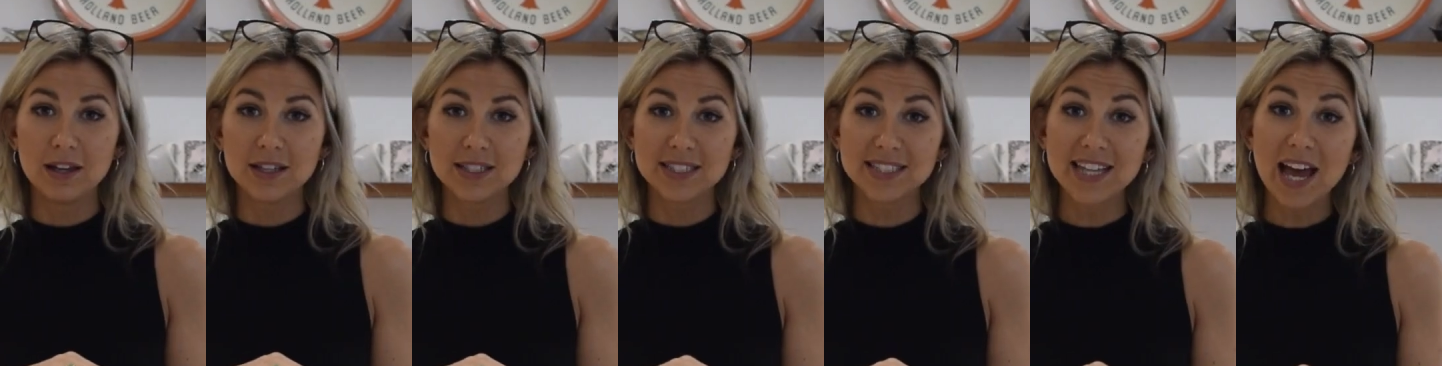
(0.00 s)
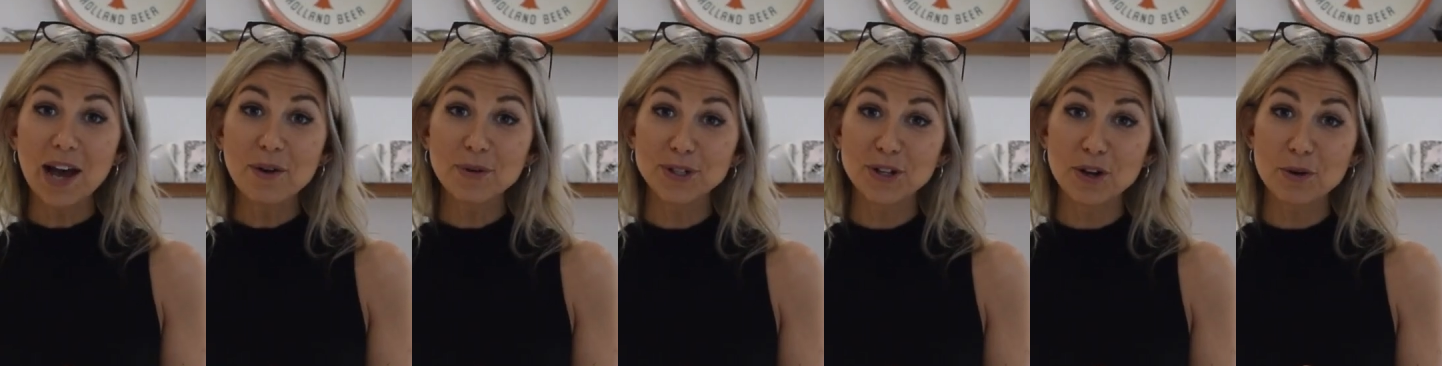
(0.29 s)

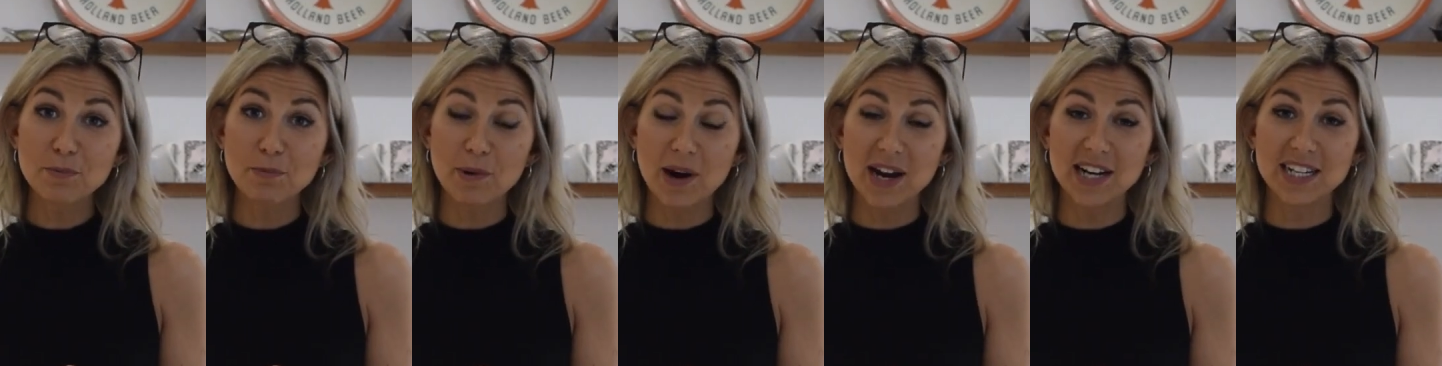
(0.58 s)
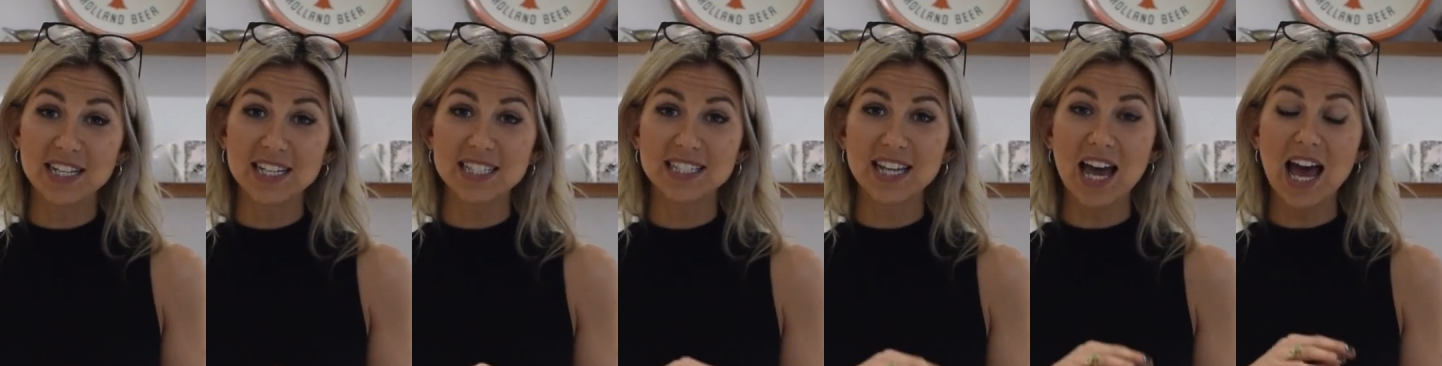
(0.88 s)
Sourdough
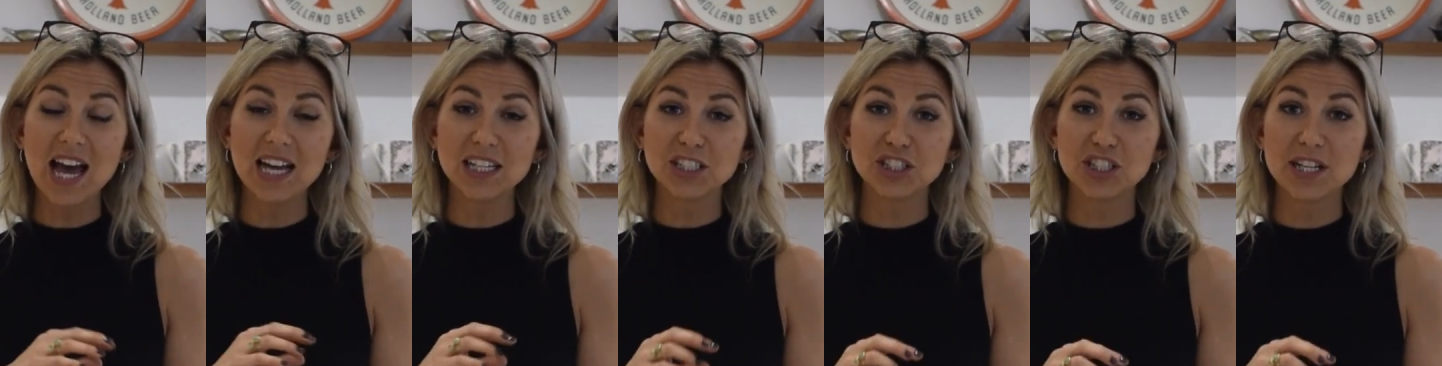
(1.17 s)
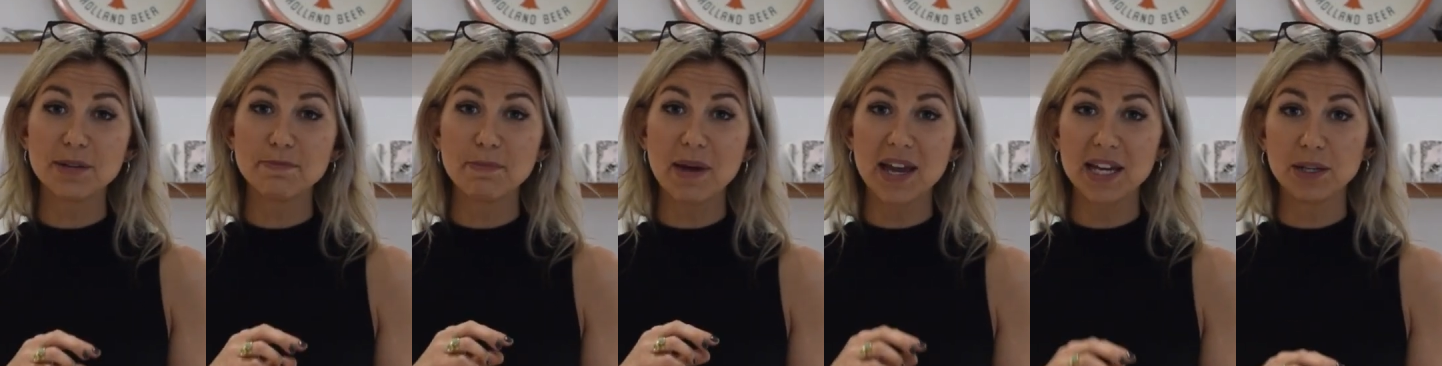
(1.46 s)
bread is
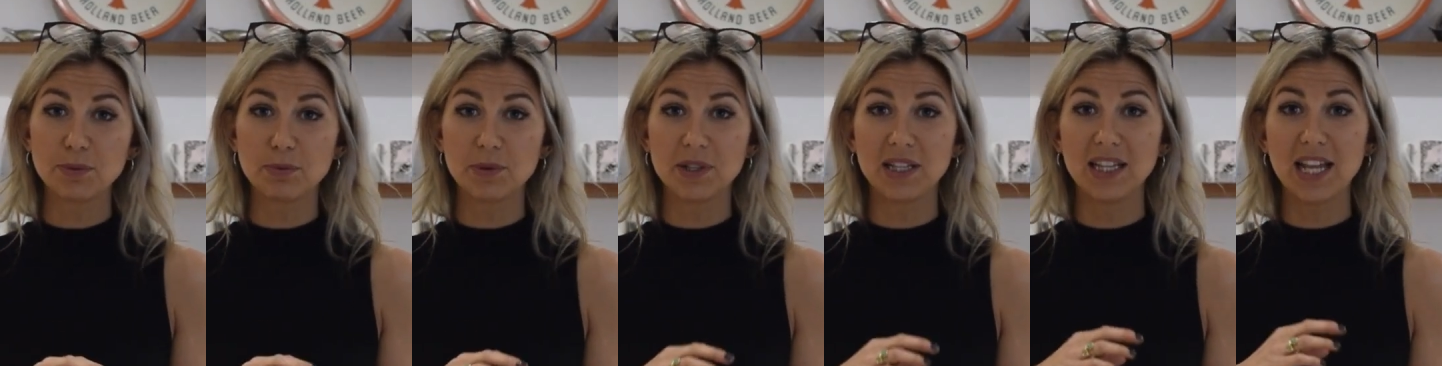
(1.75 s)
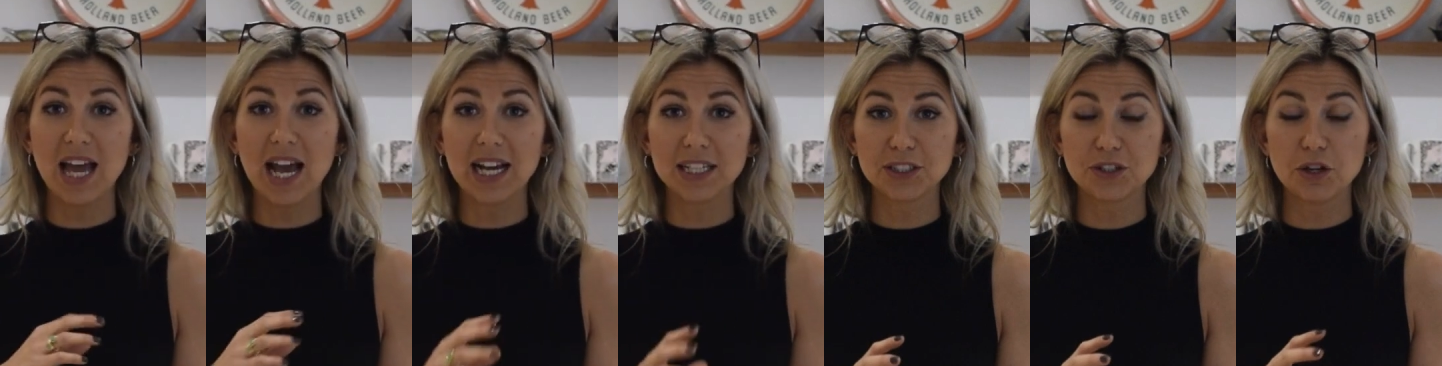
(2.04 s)
actually made with
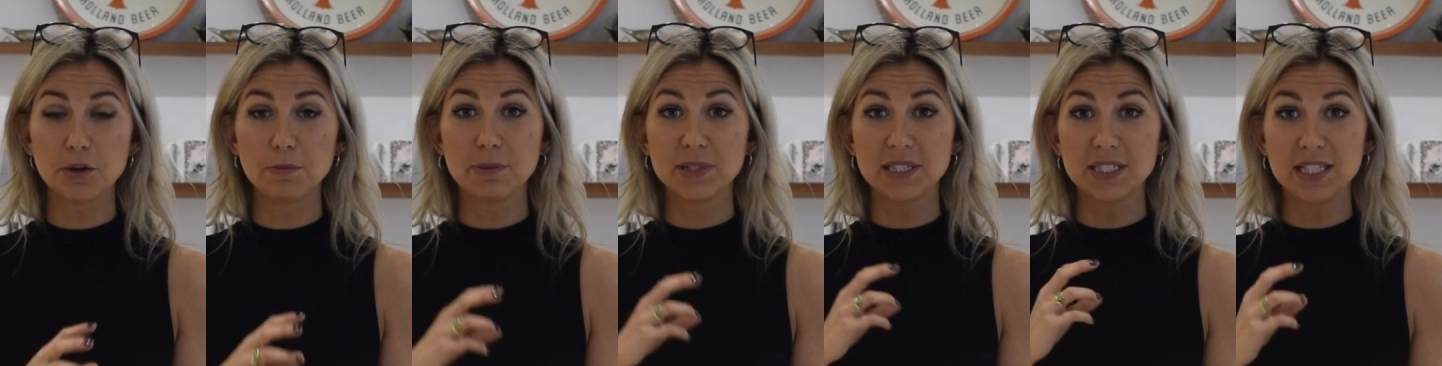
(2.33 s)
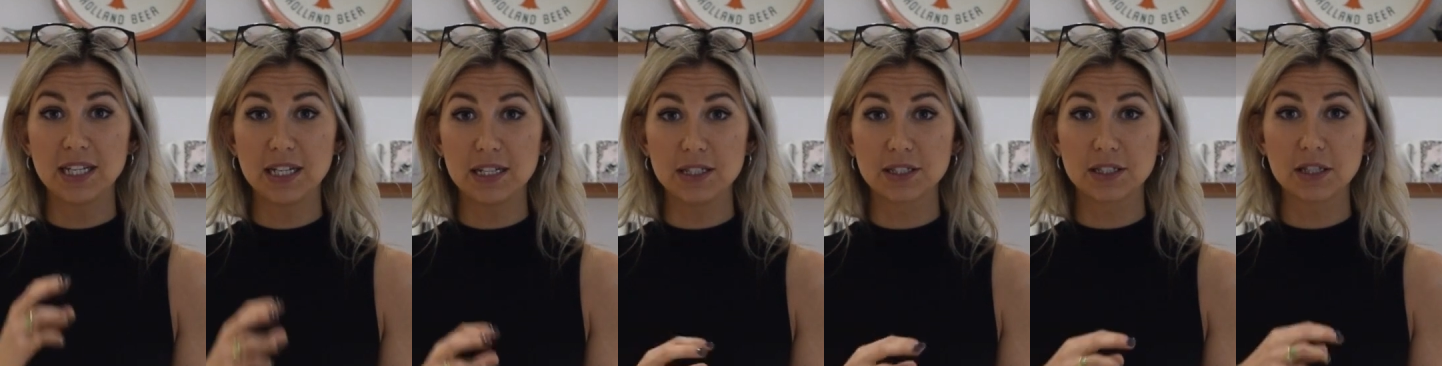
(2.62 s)

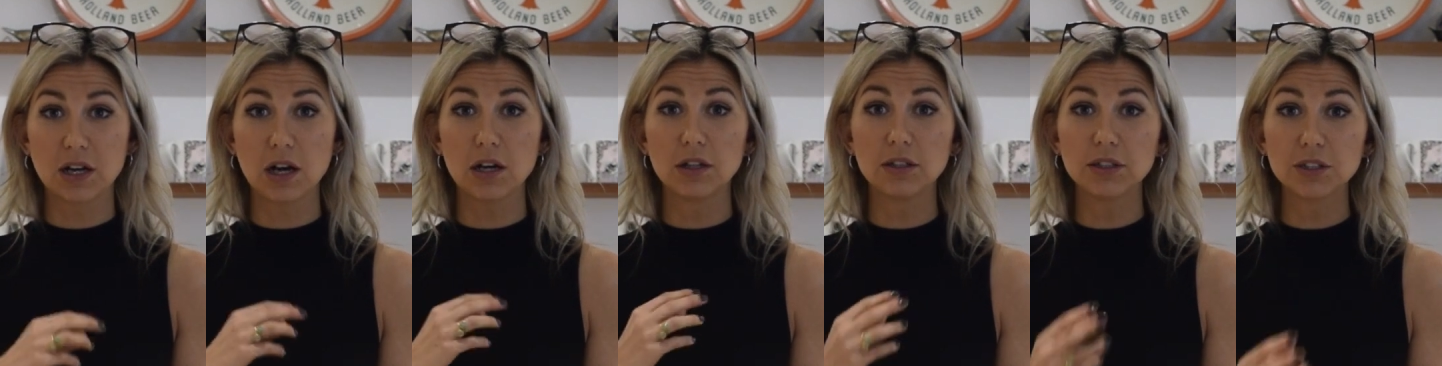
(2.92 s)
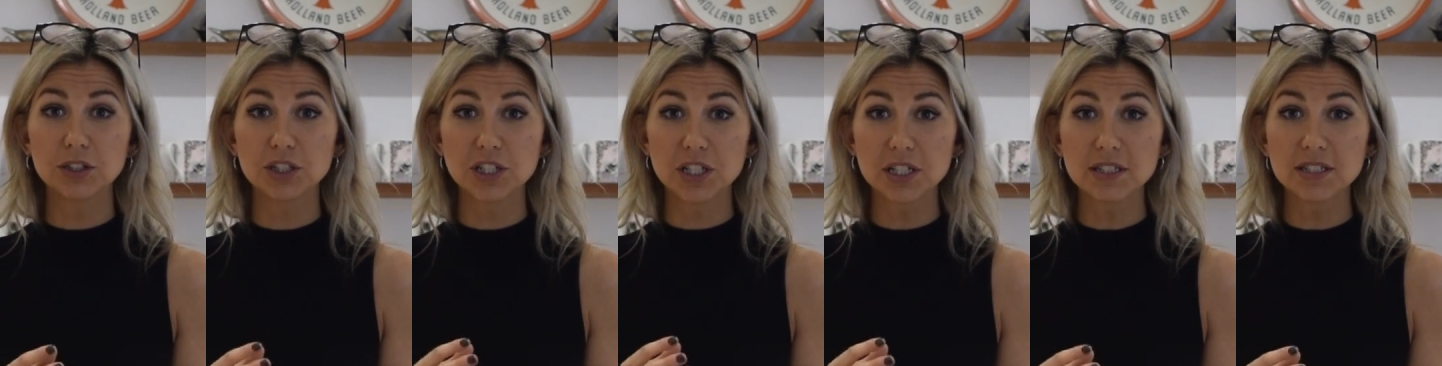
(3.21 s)
lactobacillus
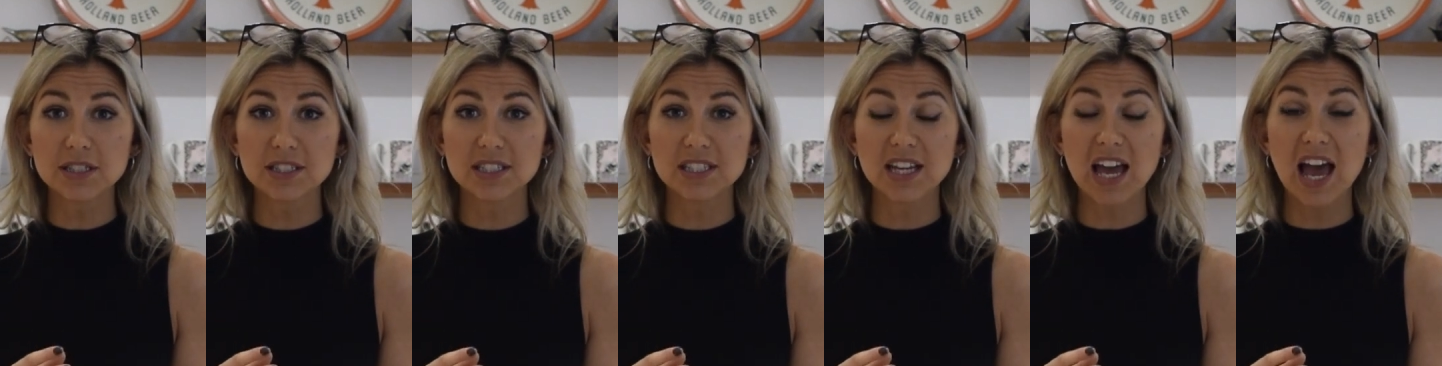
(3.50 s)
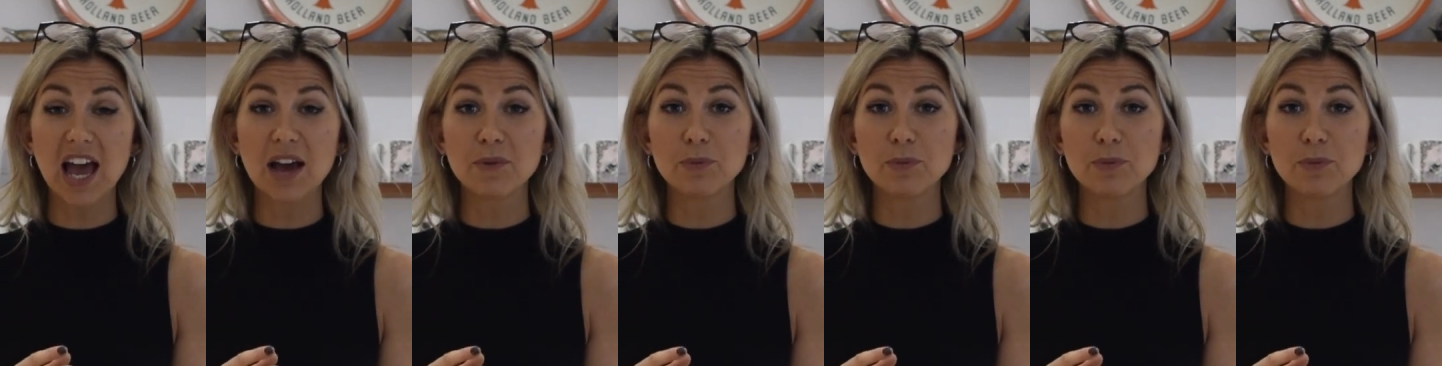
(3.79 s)
cultures,